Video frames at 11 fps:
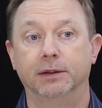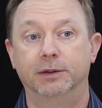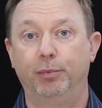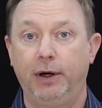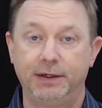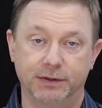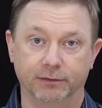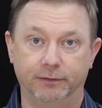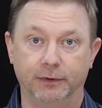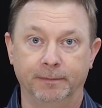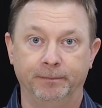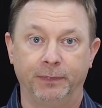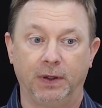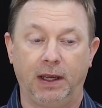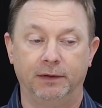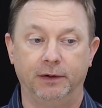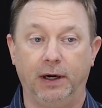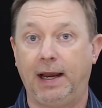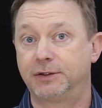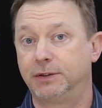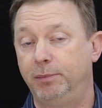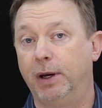depressive, and they're
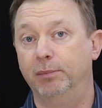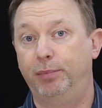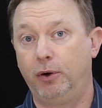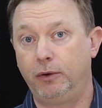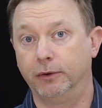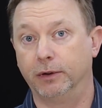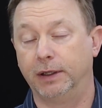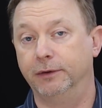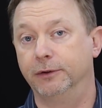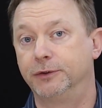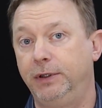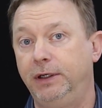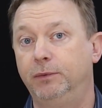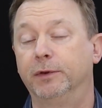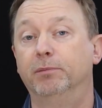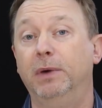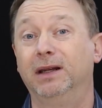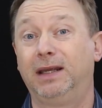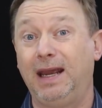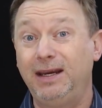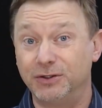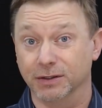actually bipolar, and they're treated with
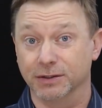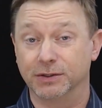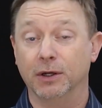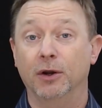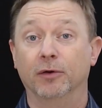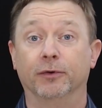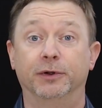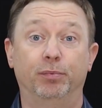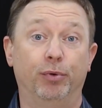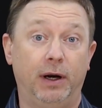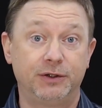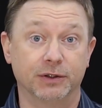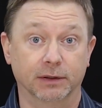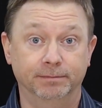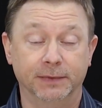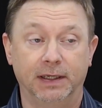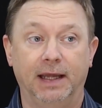medications for depression,